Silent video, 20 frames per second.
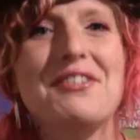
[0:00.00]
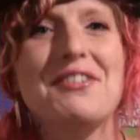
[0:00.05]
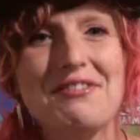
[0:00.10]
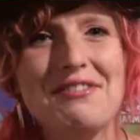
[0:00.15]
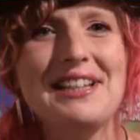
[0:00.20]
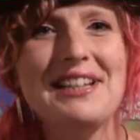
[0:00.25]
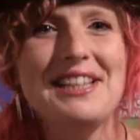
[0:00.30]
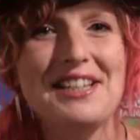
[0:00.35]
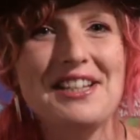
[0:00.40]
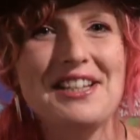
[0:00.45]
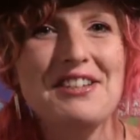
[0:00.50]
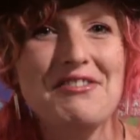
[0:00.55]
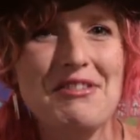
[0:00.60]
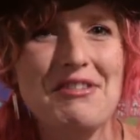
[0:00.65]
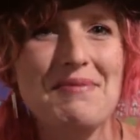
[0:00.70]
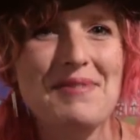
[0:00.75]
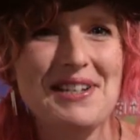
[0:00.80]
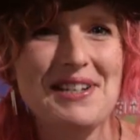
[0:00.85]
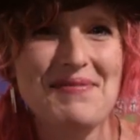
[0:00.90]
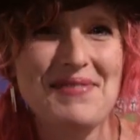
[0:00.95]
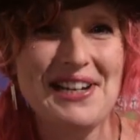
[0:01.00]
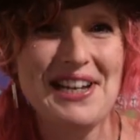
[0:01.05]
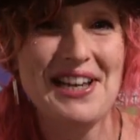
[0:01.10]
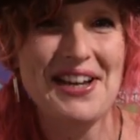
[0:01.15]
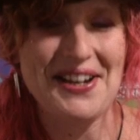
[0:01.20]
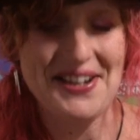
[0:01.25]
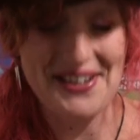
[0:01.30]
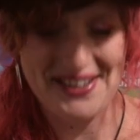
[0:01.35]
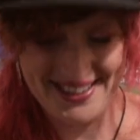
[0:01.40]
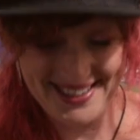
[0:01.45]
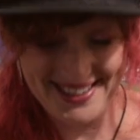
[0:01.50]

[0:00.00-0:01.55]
read the description below.